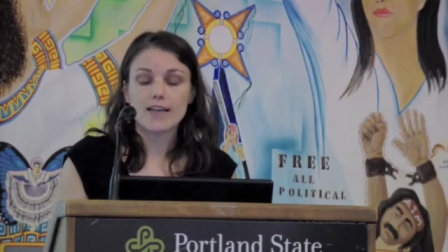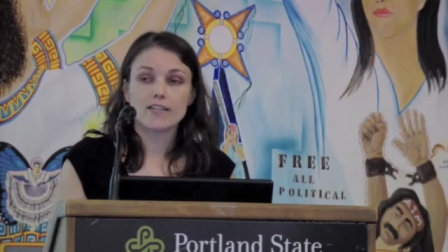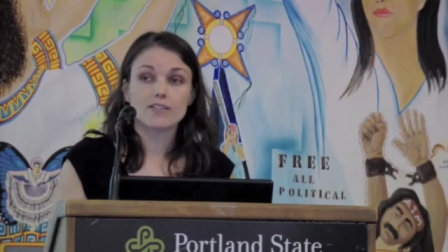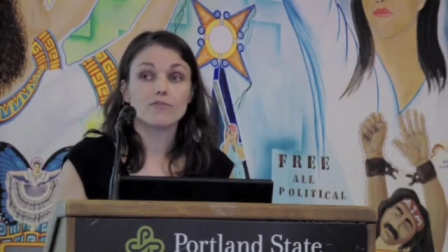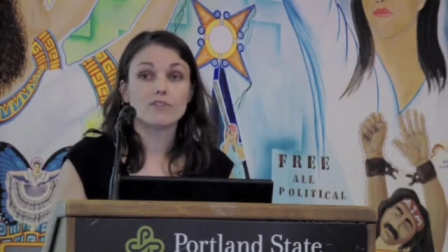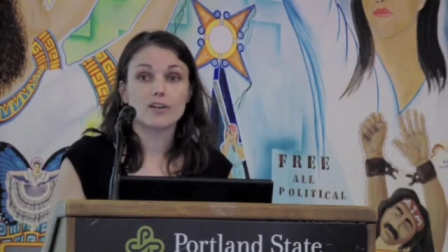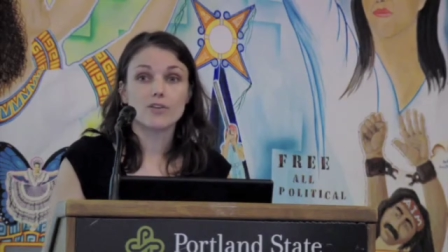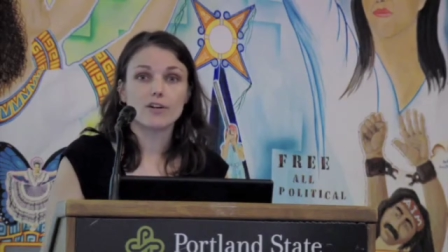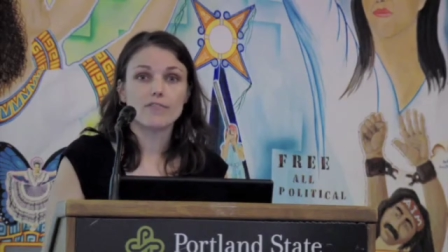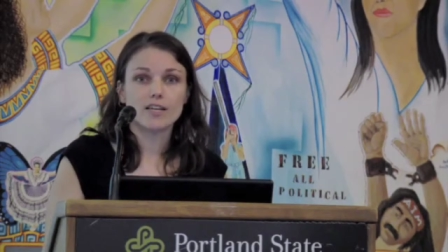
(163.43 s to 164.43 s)
That is a very
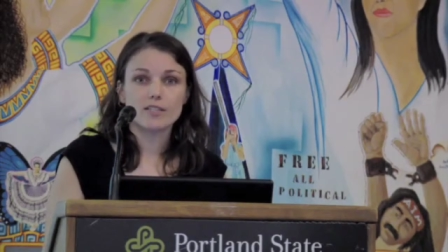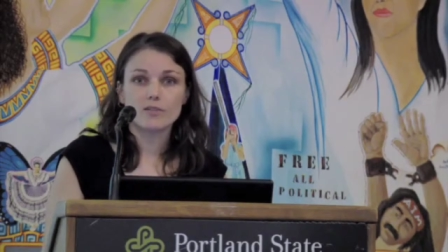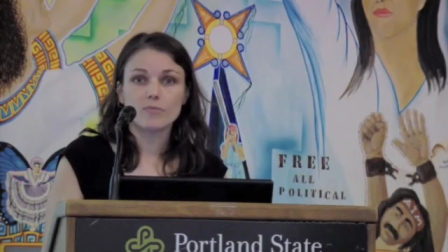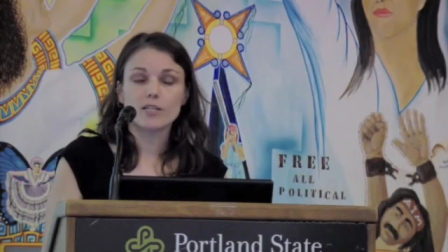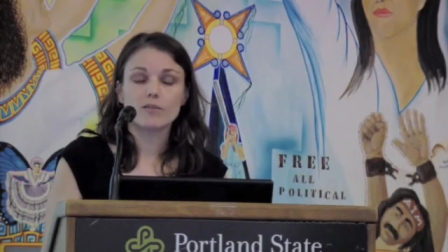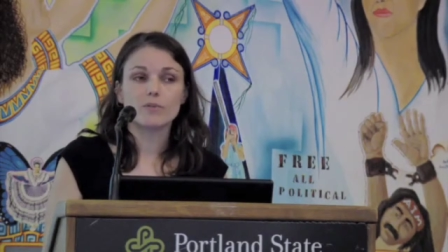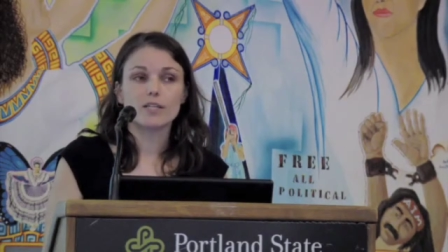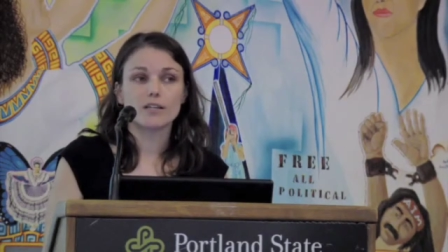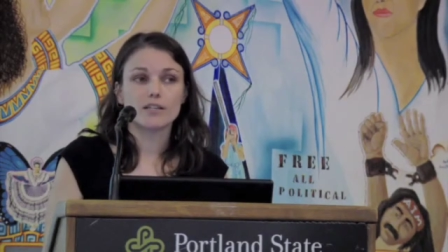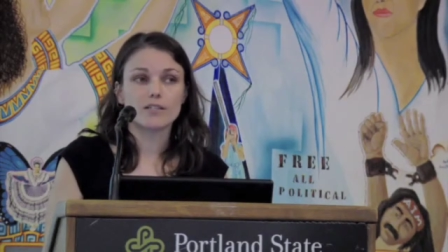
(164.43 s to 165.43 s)
rough estimate
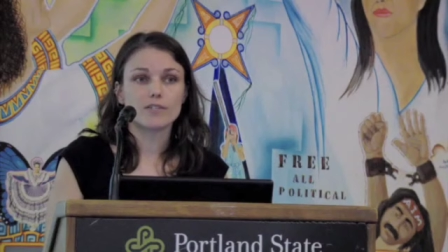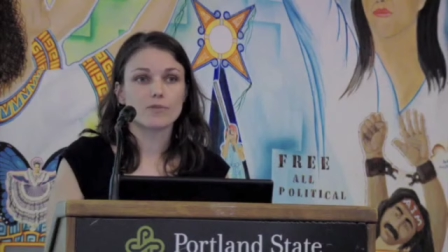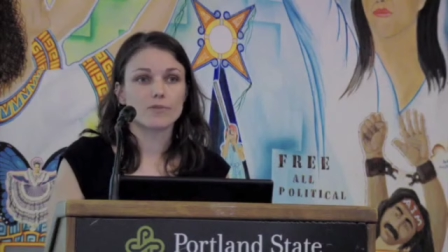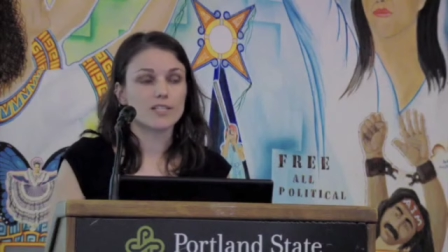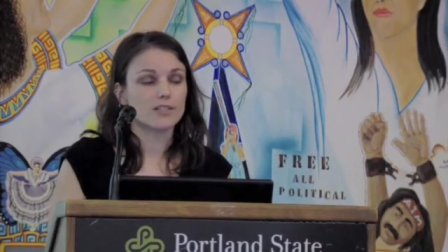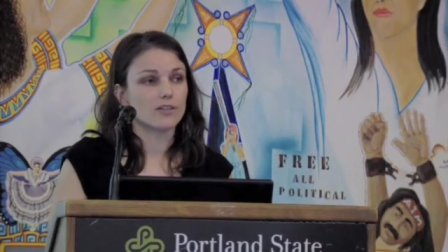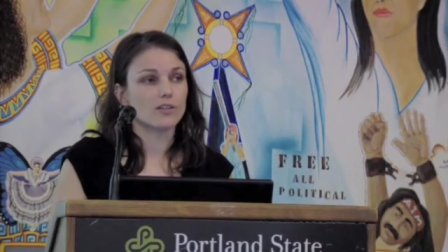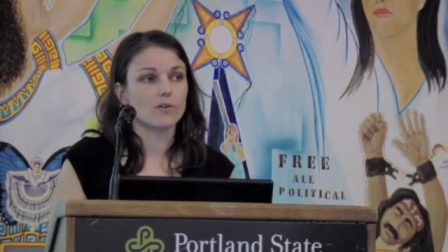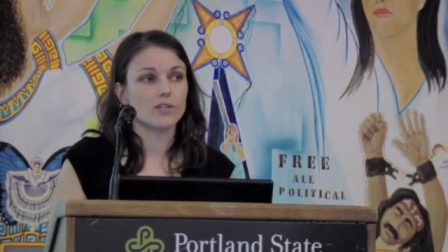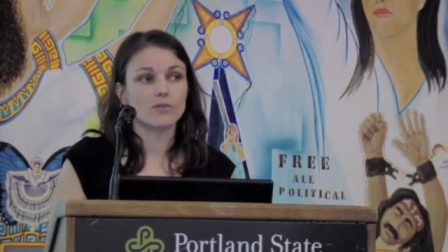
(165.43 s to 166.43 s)
because, for reasons I'll
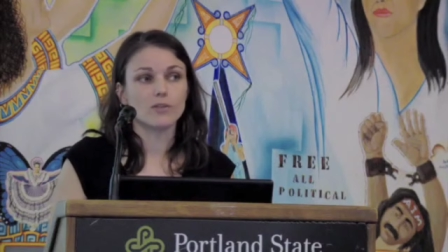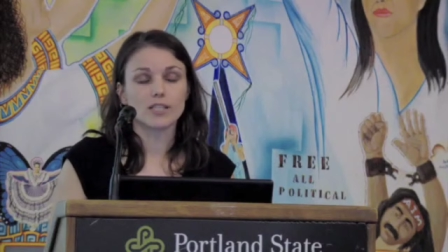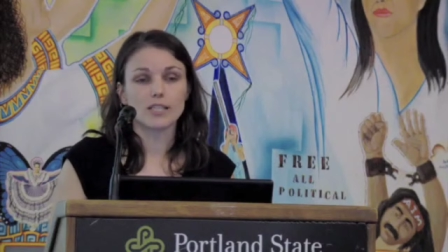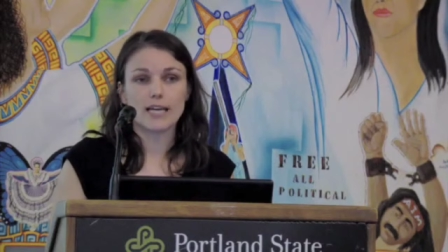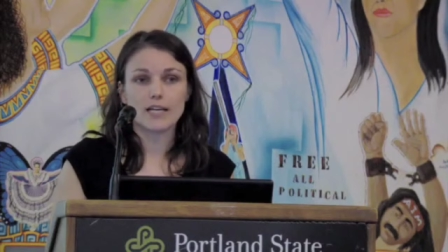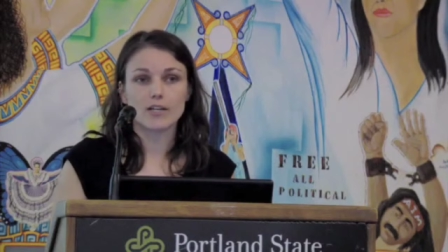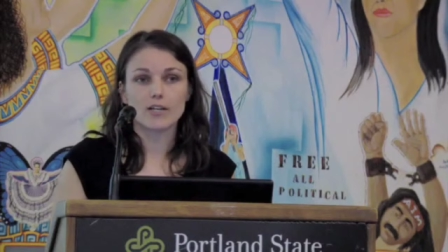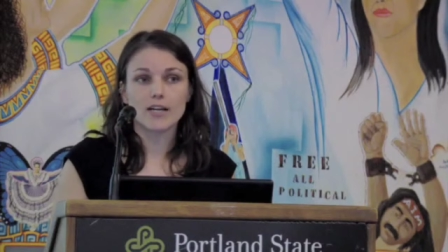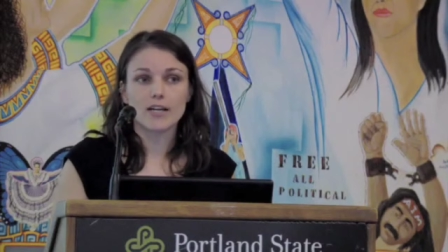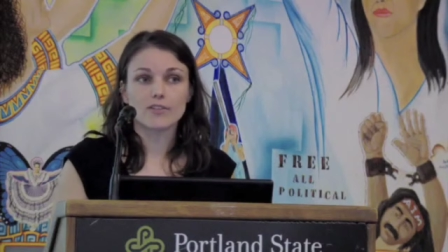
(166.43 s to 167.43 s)
go into a little later,
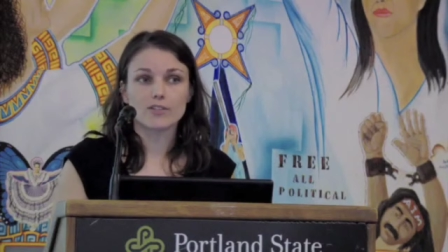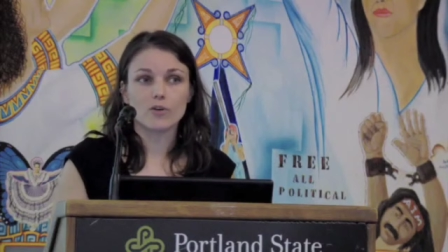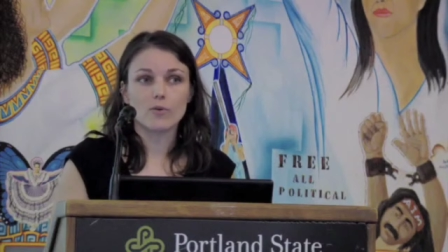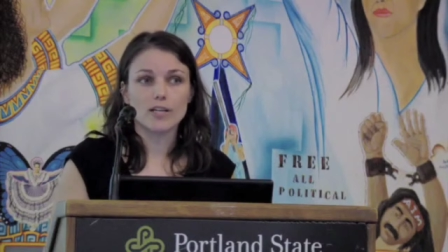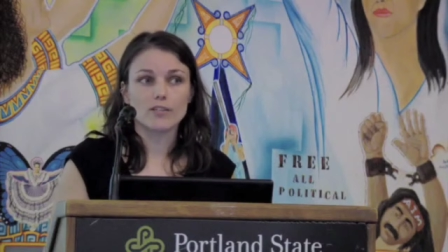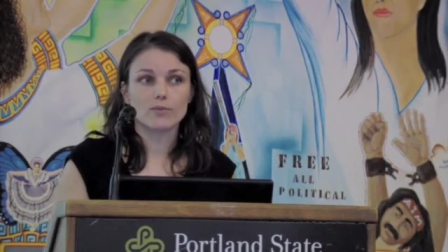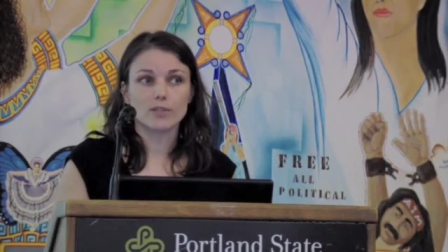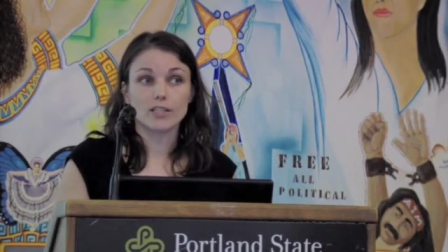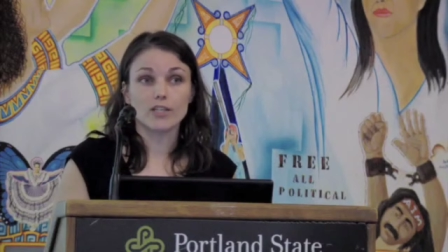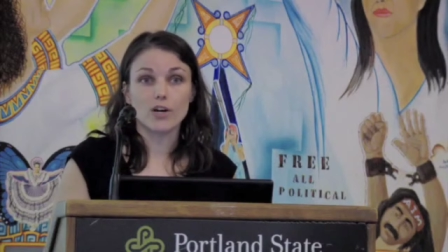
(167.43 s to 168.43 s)
there's no way to
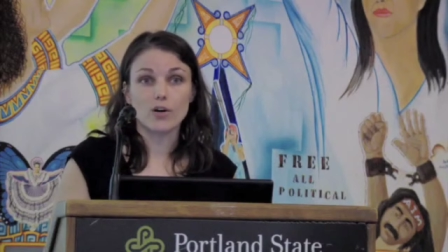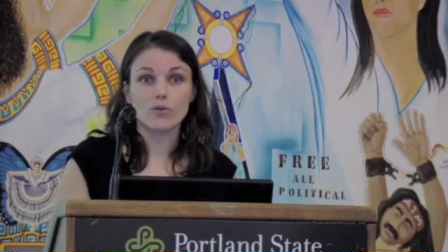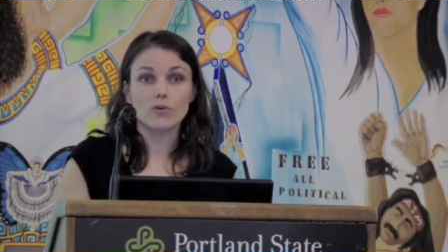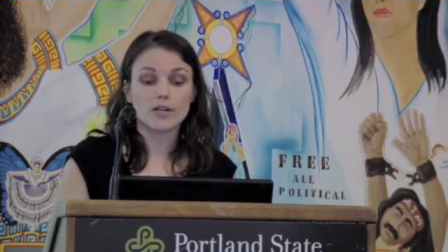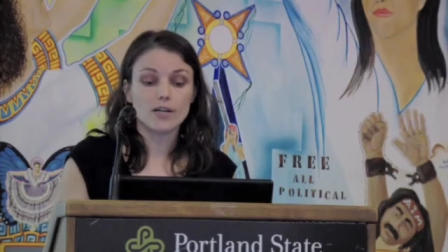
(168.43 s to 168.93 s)
really know.